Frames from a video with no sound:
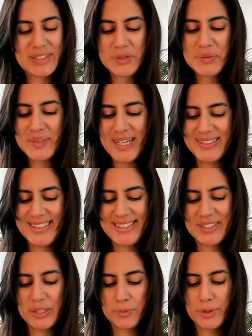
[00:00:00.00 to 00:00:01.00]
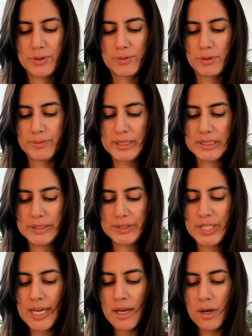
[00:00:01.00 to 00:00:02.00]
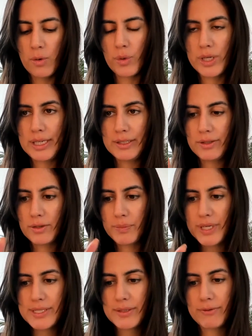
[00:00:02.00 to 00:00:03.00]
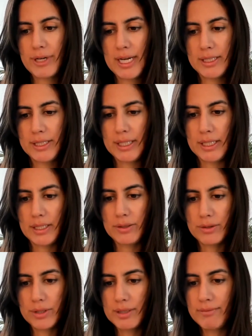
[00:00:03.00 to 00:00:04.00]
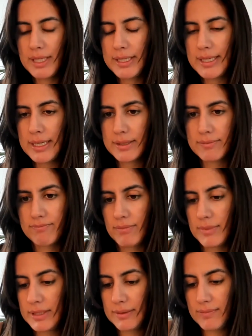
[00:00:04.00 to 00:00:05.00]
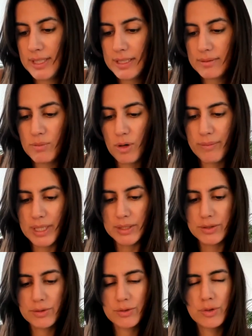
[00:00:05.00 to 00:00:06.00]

Zoom out, this is so beautiful, because when in your present reality, in the immediate moment,